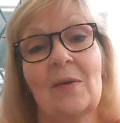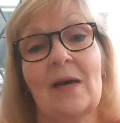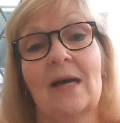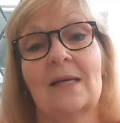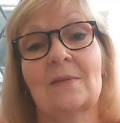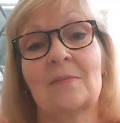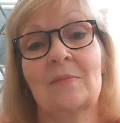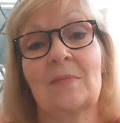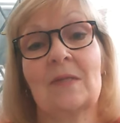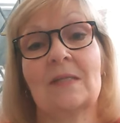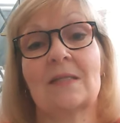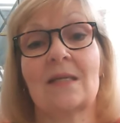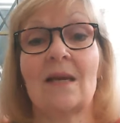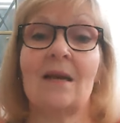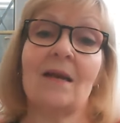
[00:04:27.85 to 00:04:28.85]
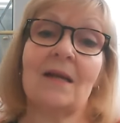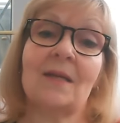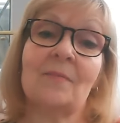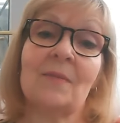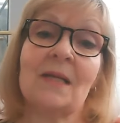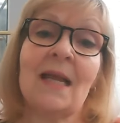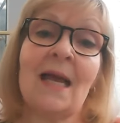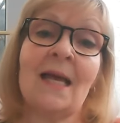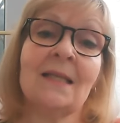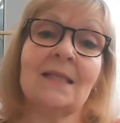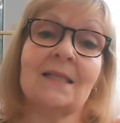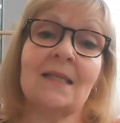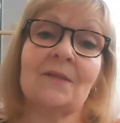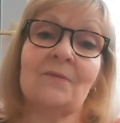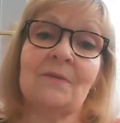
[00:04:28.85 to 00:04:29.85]
uh, but I am glad
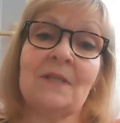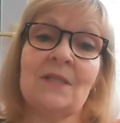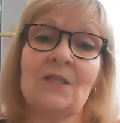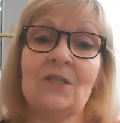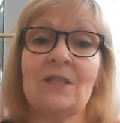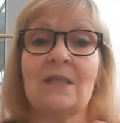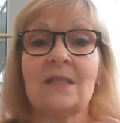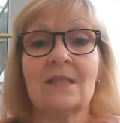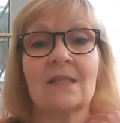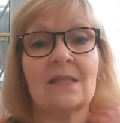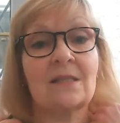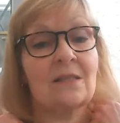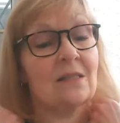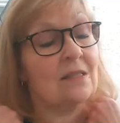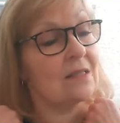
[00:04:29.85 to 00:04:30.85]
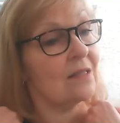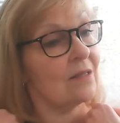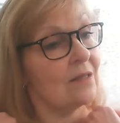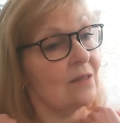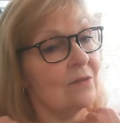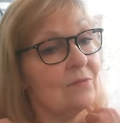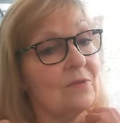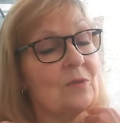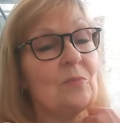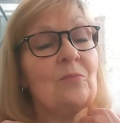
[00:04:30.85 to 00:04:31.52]
that I finished it and feel